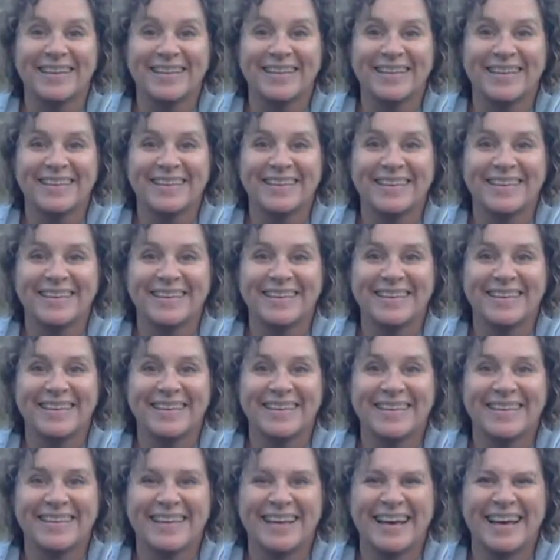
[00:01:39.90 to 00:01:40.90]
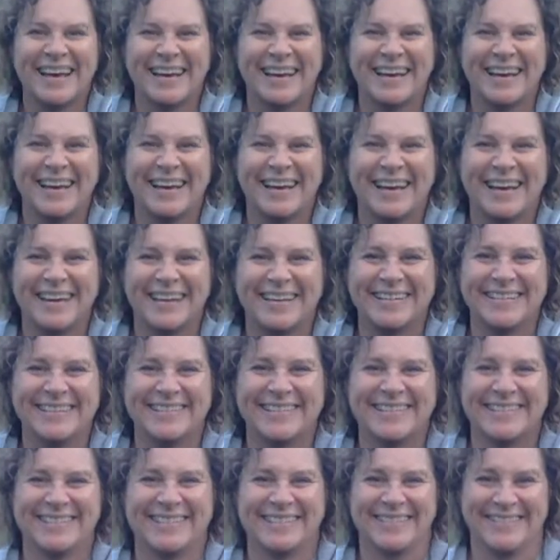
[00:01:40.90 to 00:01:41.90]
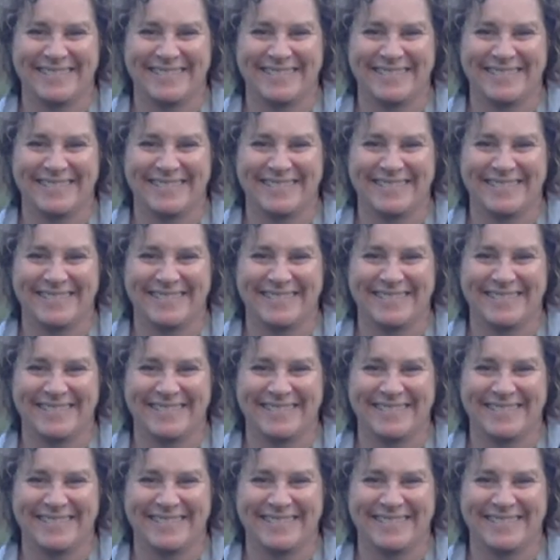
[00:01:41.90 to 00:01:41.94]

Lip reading: No one is speaking in this clip.